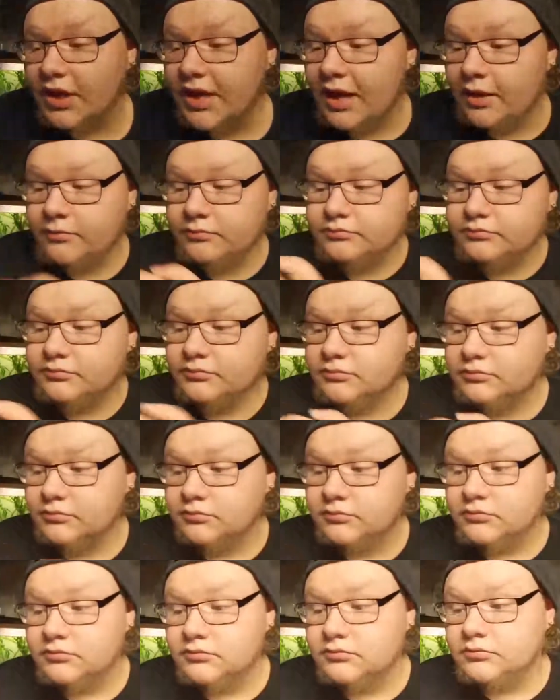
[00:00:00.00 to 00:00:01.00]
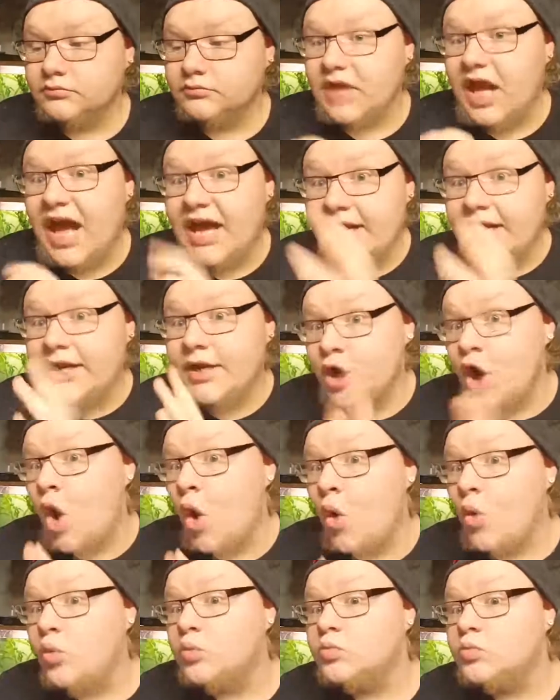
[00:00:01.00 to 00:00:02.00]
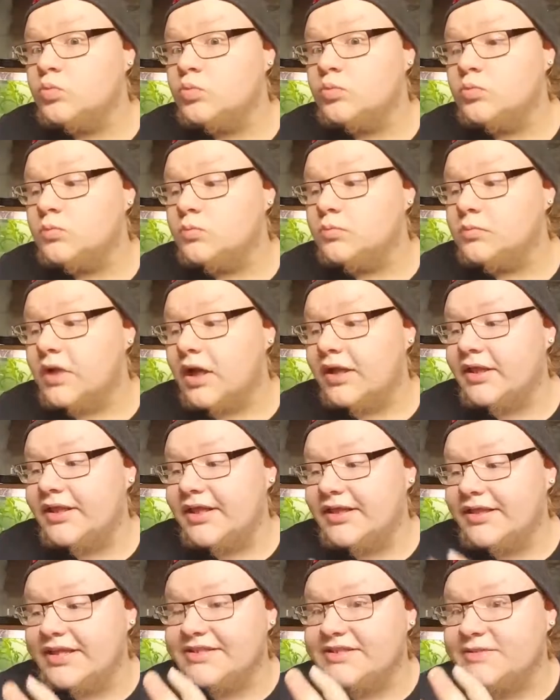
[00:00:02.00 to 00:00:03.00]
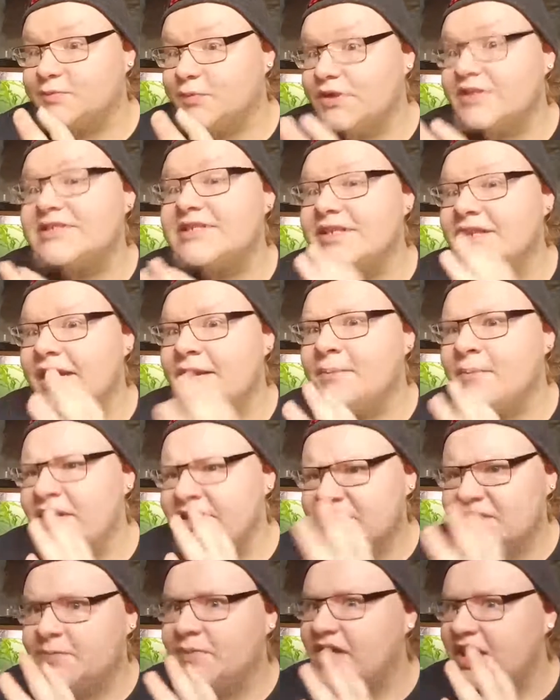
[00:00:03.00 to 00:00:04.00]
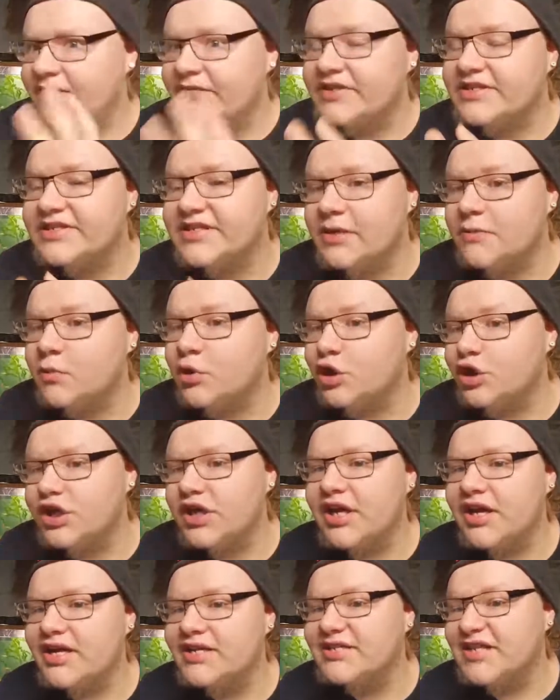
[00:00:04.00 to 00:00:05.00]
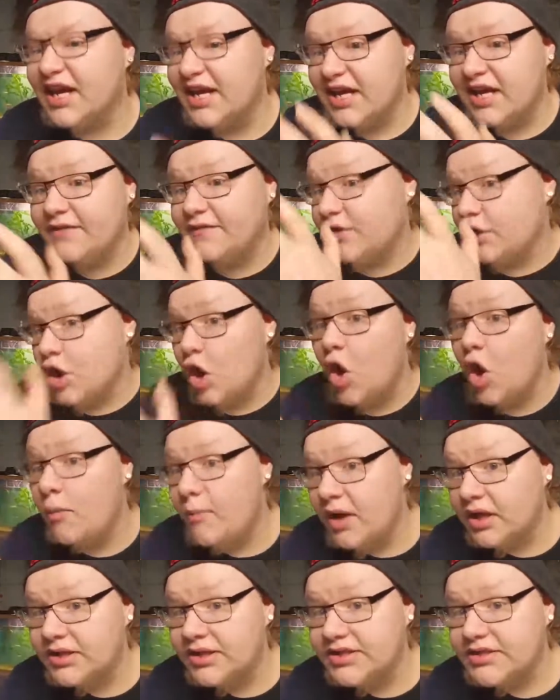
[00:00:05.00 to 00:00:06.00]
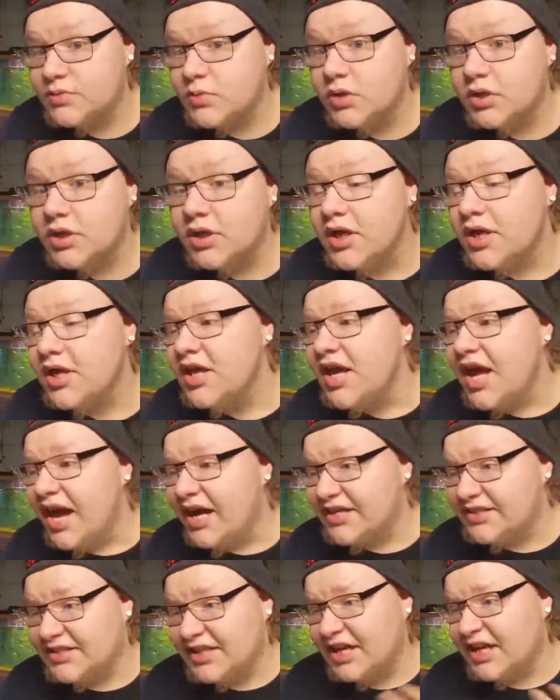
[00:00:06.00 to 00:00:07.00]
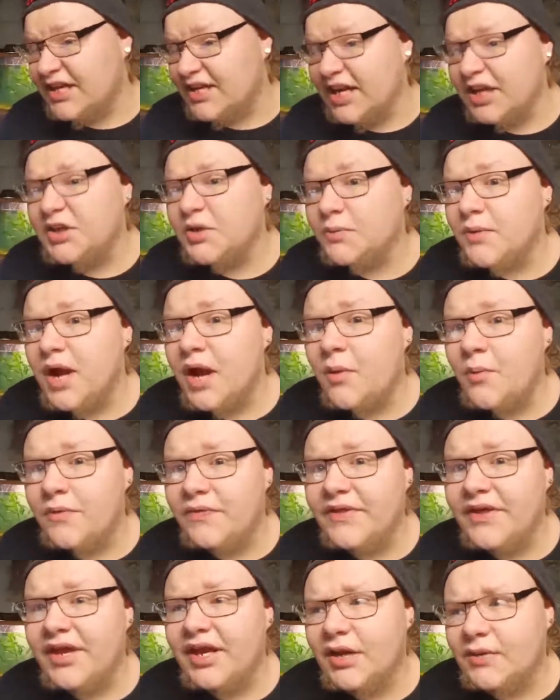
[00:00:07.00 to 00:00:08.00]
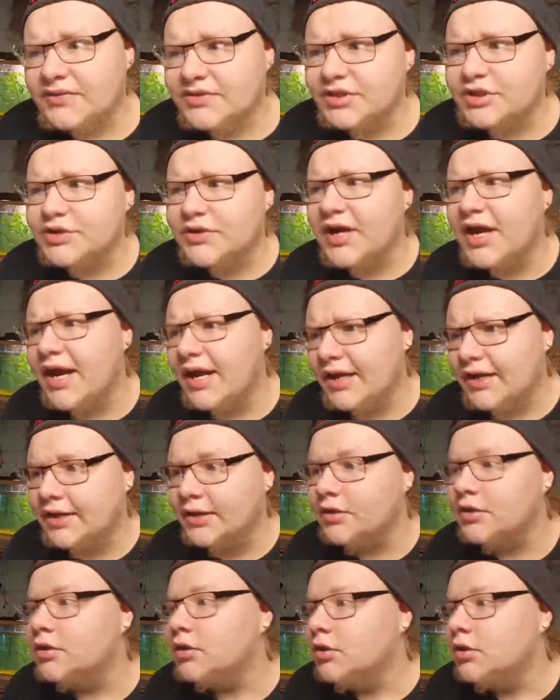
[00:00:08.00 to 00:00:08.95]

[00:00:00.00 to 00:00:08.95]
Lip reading: Now, I didn't know that this wasn't like meant to be even similar to his. I didn't even know about this one. I just kind of dicked around with it. I was in drag, and I